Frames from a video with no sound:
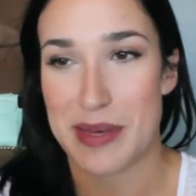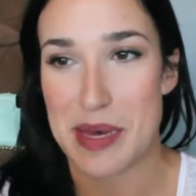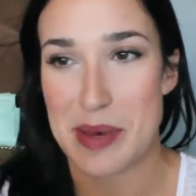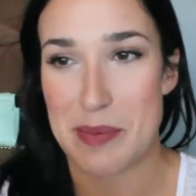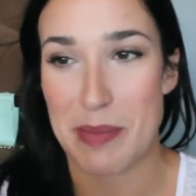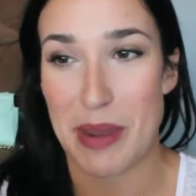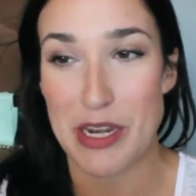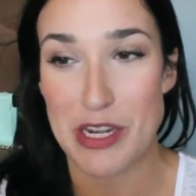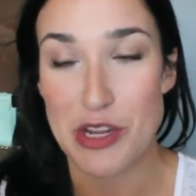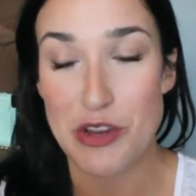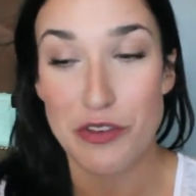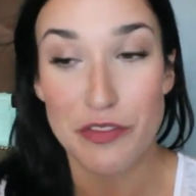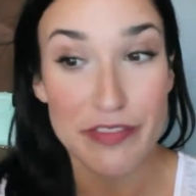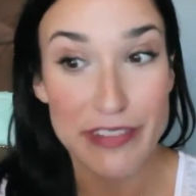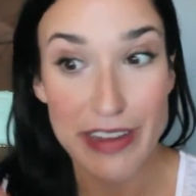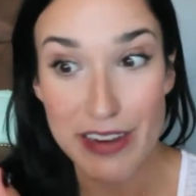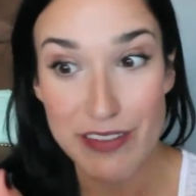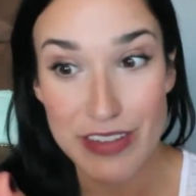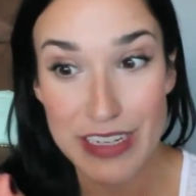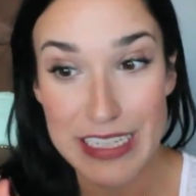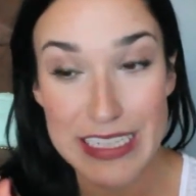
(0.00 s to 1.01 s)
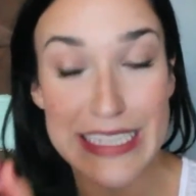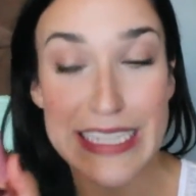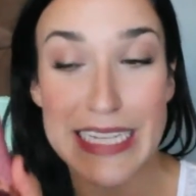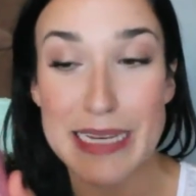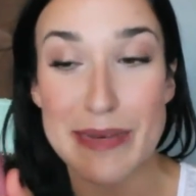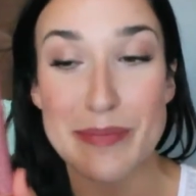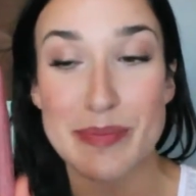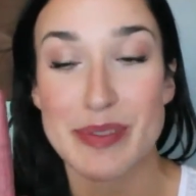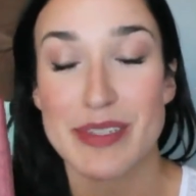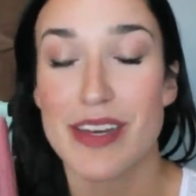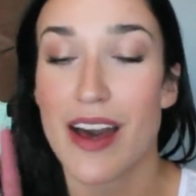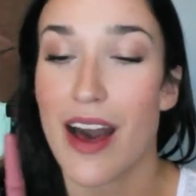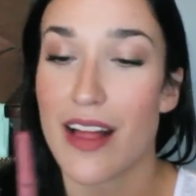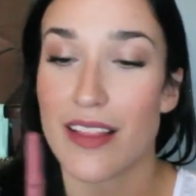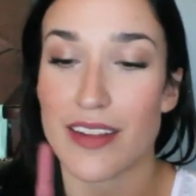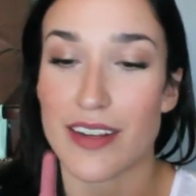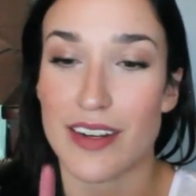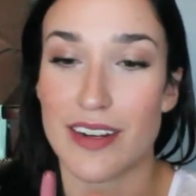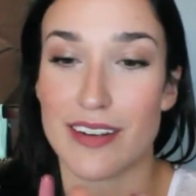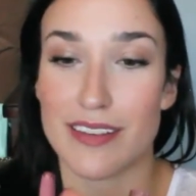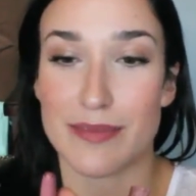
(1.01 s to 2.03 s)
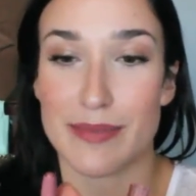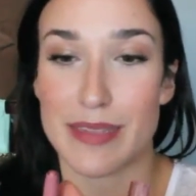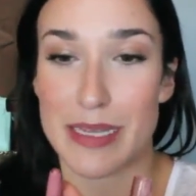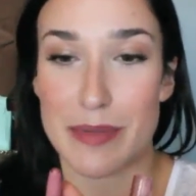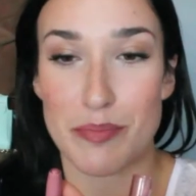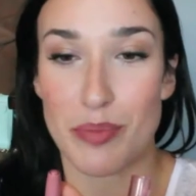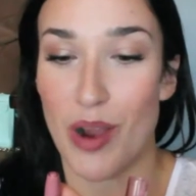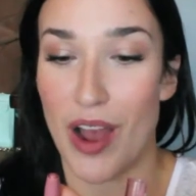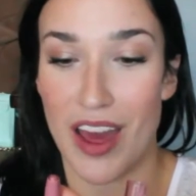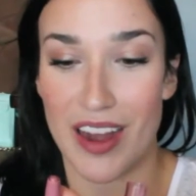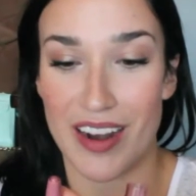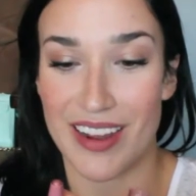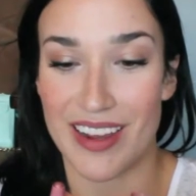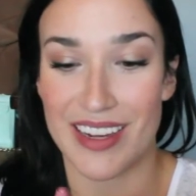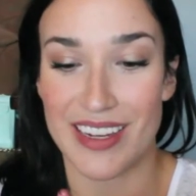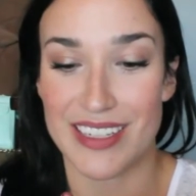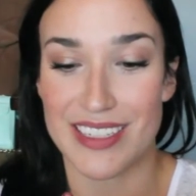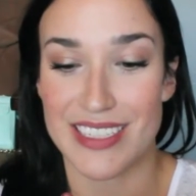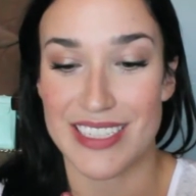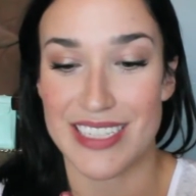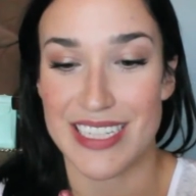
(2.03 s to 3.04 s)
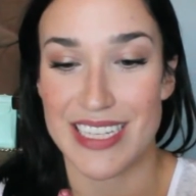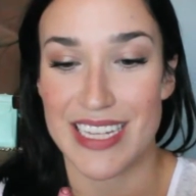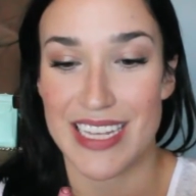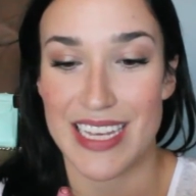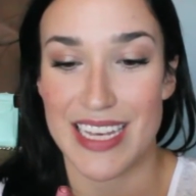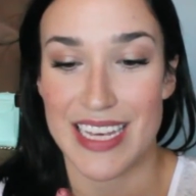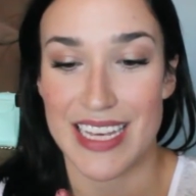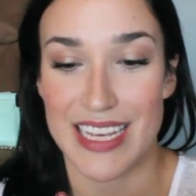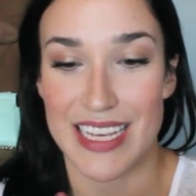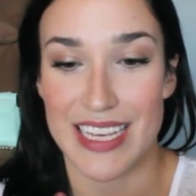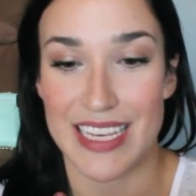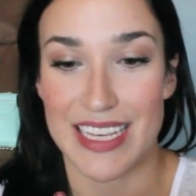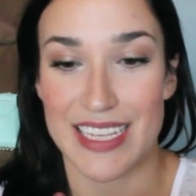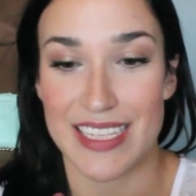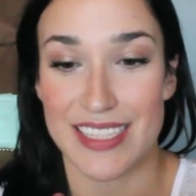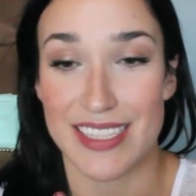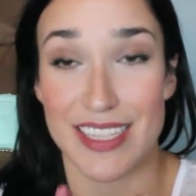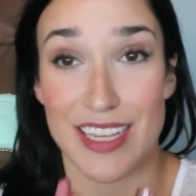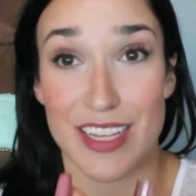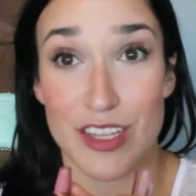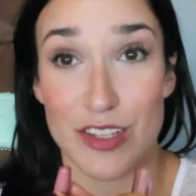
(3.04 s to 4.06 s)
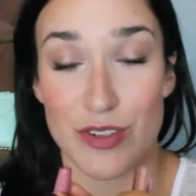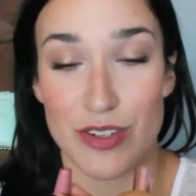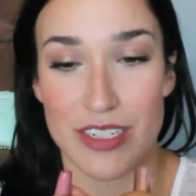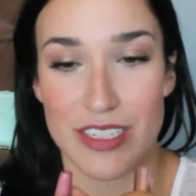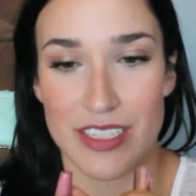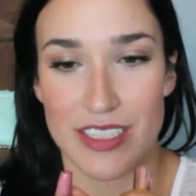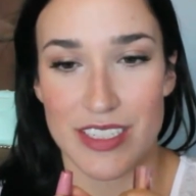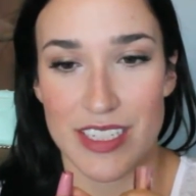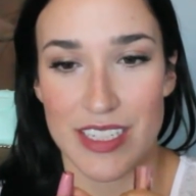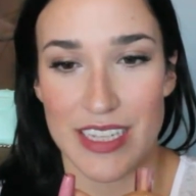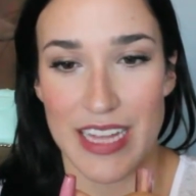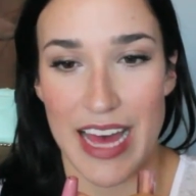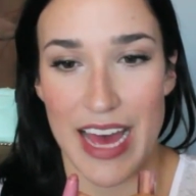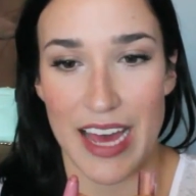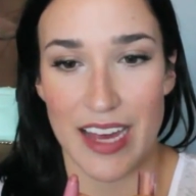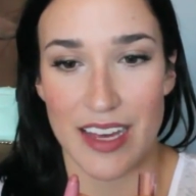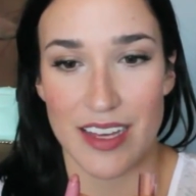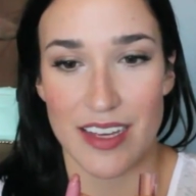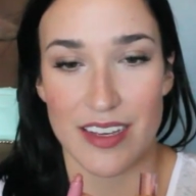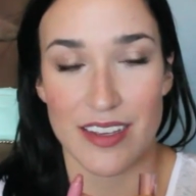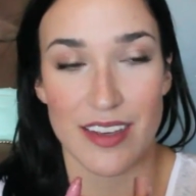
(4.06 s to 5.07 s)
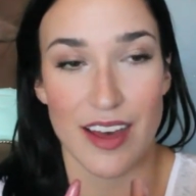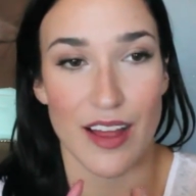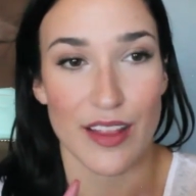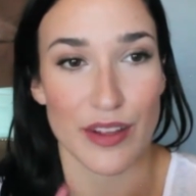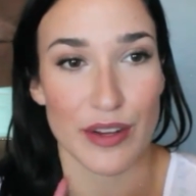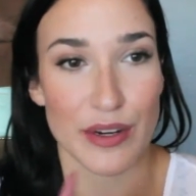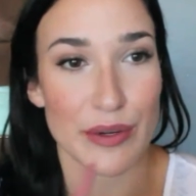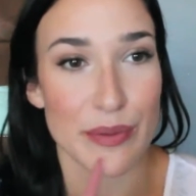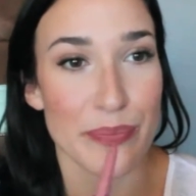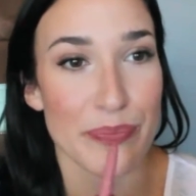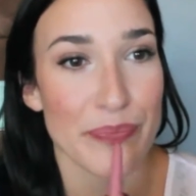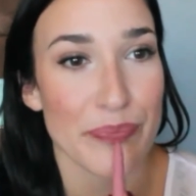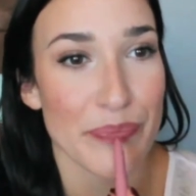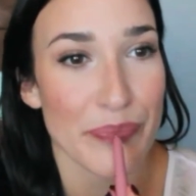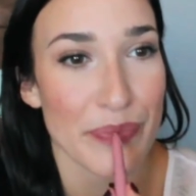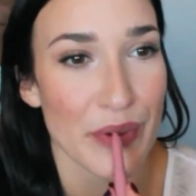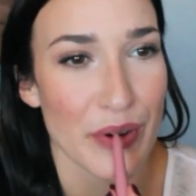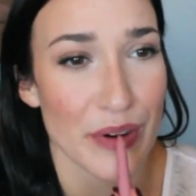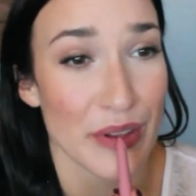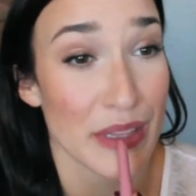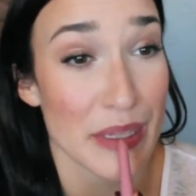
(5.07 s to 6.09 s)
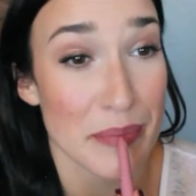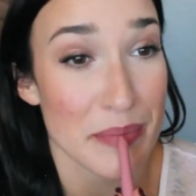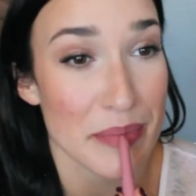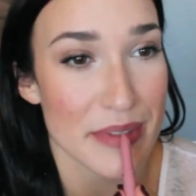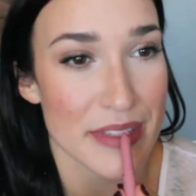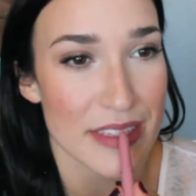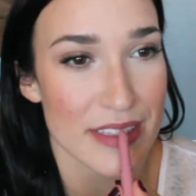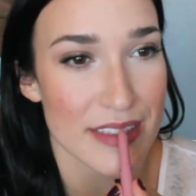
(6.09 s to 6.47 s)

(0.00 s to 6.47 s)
new favorite lip product is the L'Oreal Lilac color, or lip